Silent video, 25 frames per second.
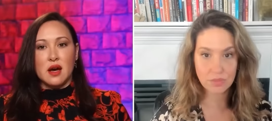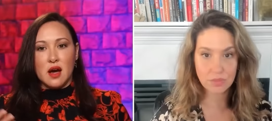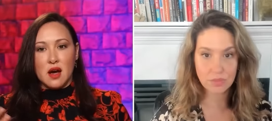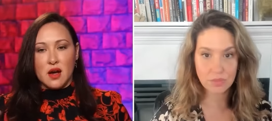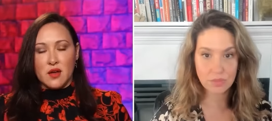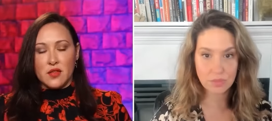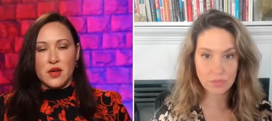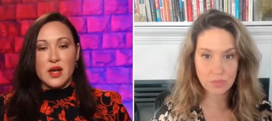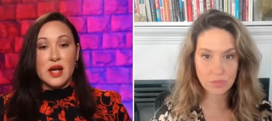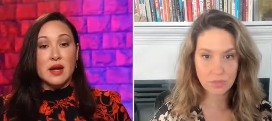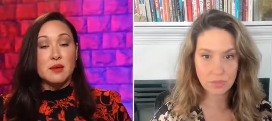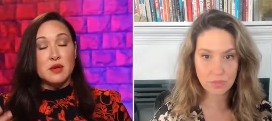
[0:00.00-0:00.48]

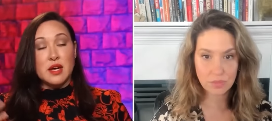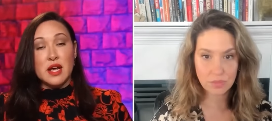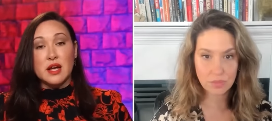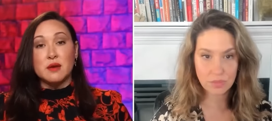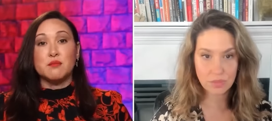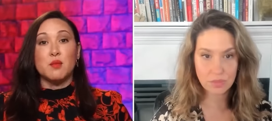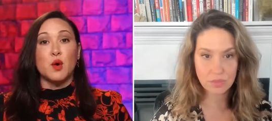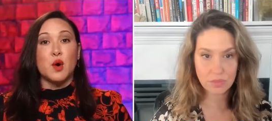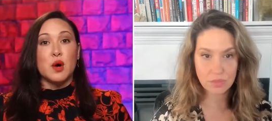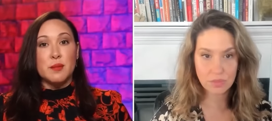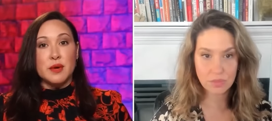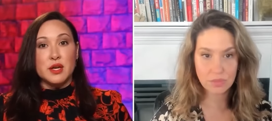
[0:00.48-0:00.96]
Speaker 1: uh, and
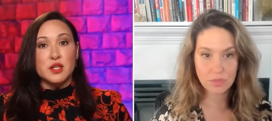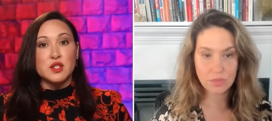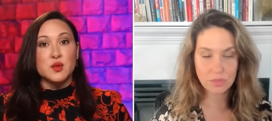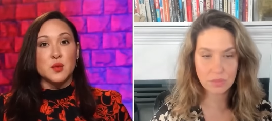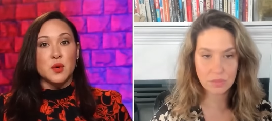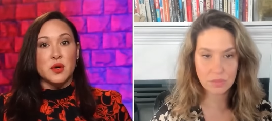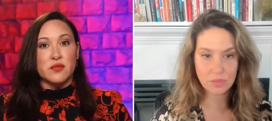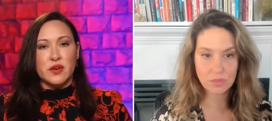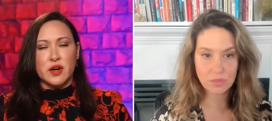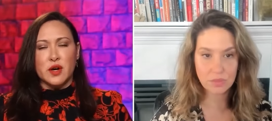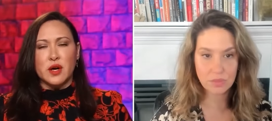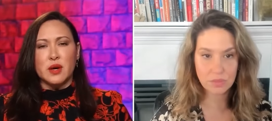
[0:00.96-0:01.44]
and Mormons
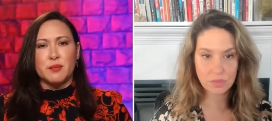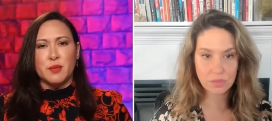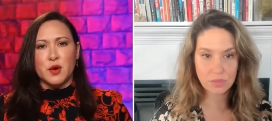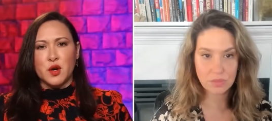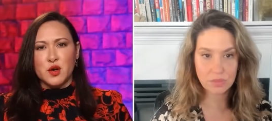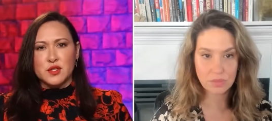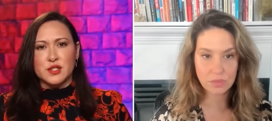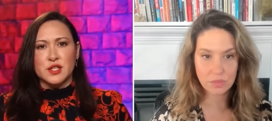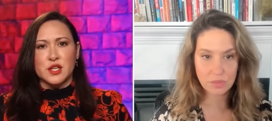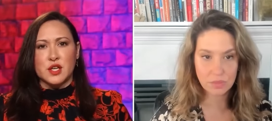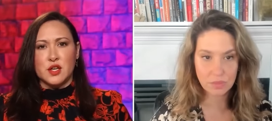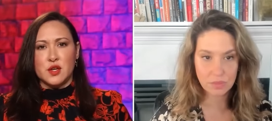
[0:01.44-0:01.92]
were very
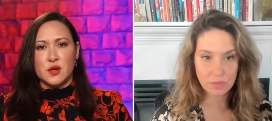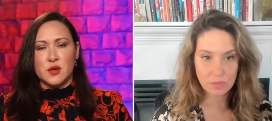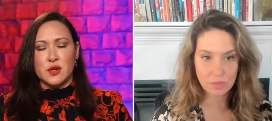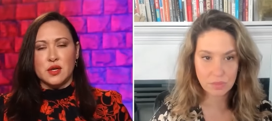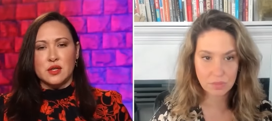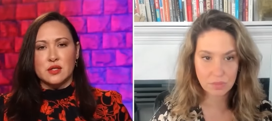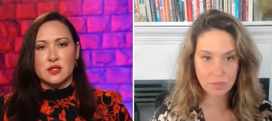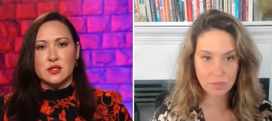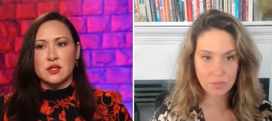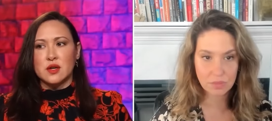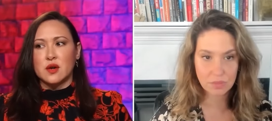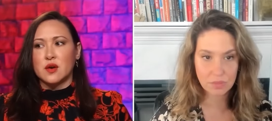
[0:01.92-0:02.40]

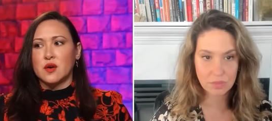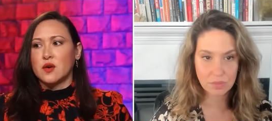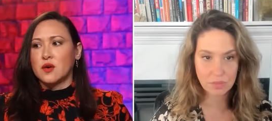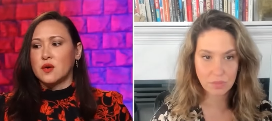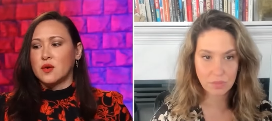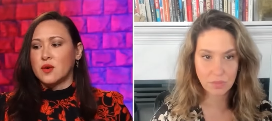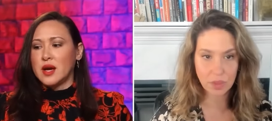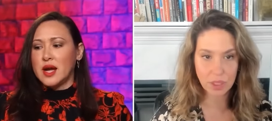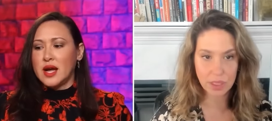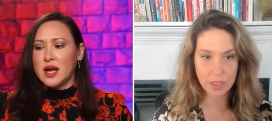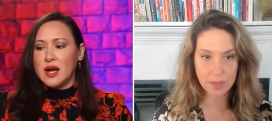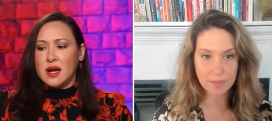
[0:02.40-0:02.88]
persecuted.
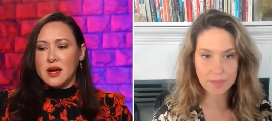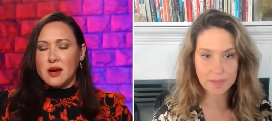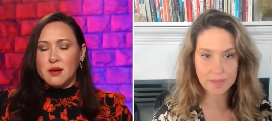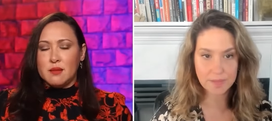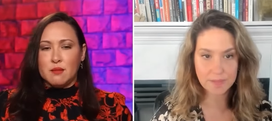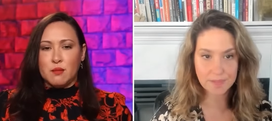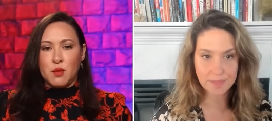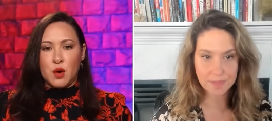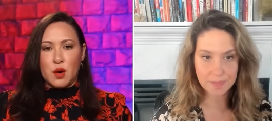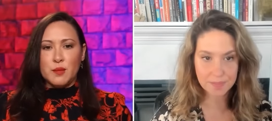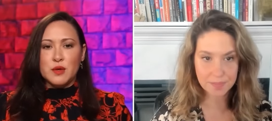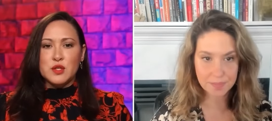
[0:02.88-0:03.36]
So right.
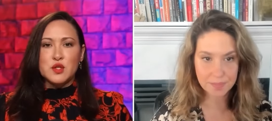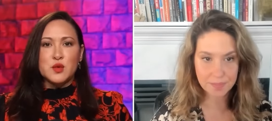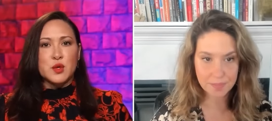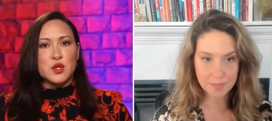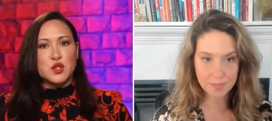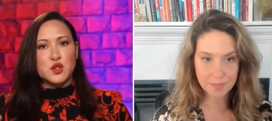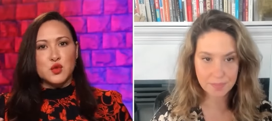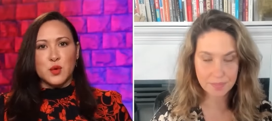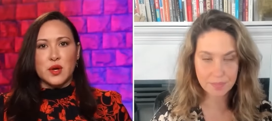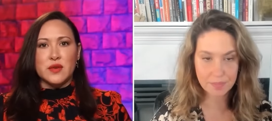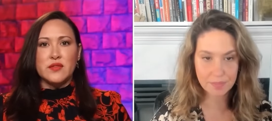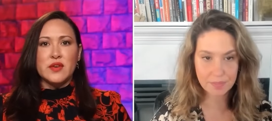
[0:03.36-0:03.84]
Mormons were
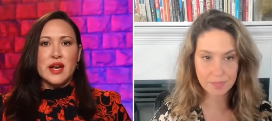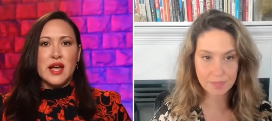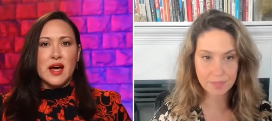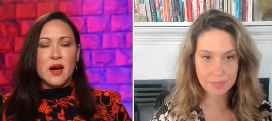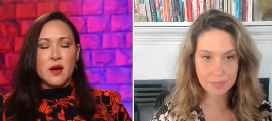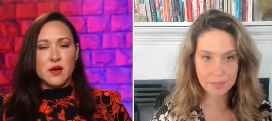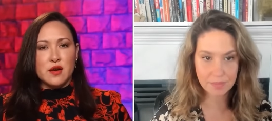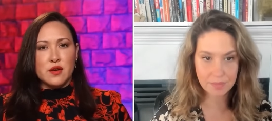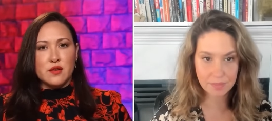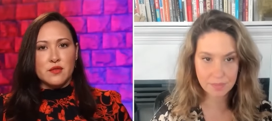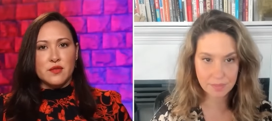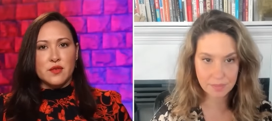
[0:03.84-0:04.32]
driven
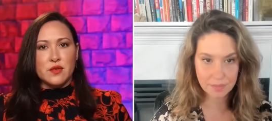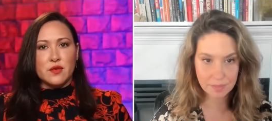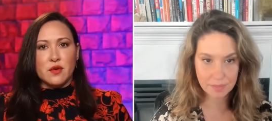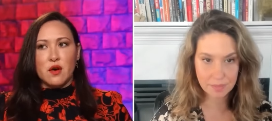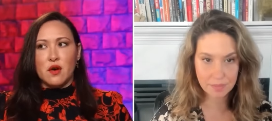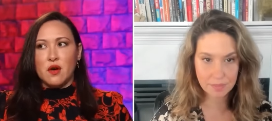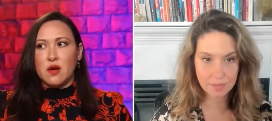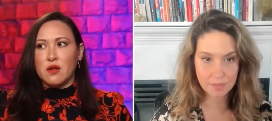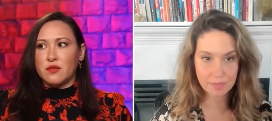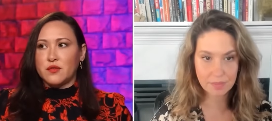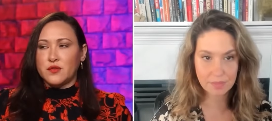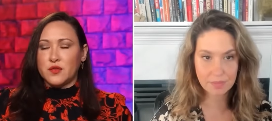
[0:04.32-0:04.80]
out of
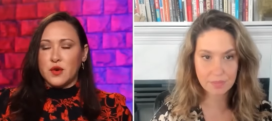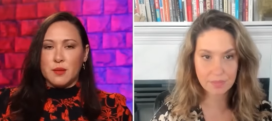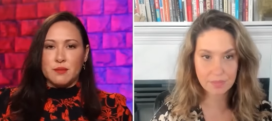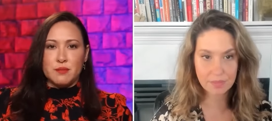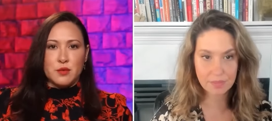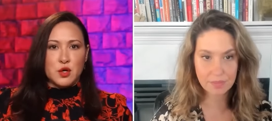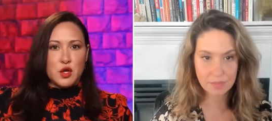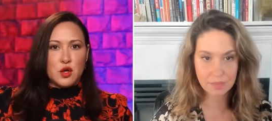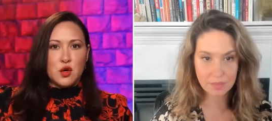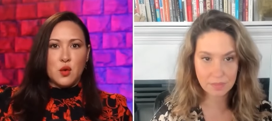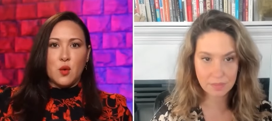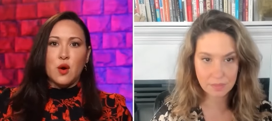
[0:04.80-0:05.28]
all
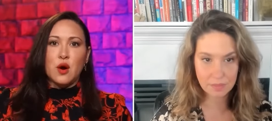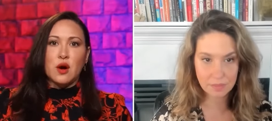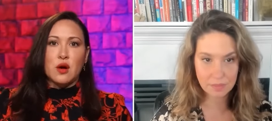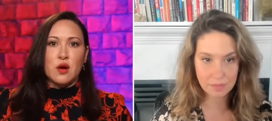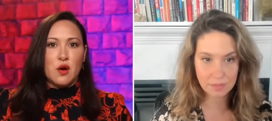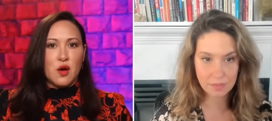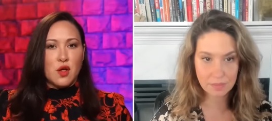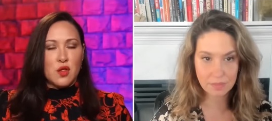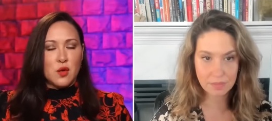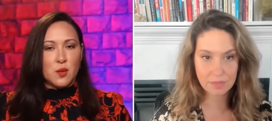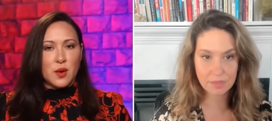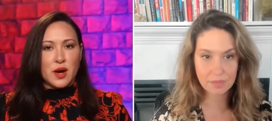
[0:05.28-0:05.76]
from New York
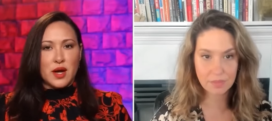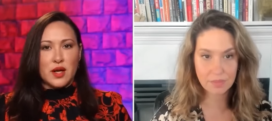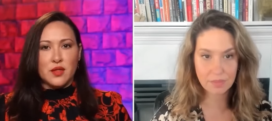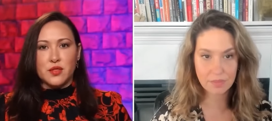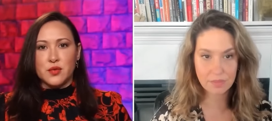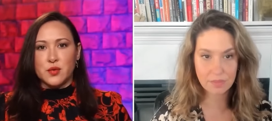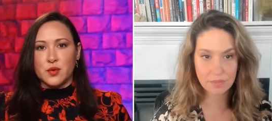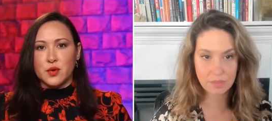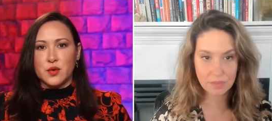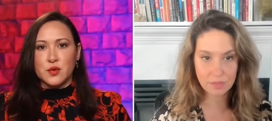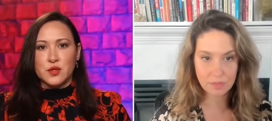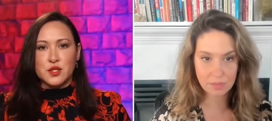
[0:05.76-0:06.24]
all the way
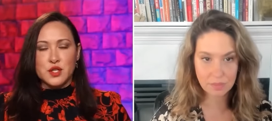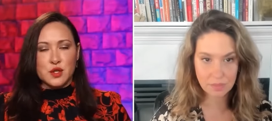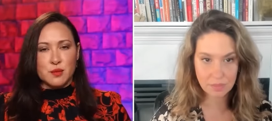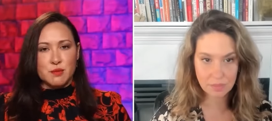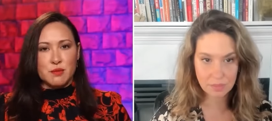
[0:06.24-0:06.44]
through to the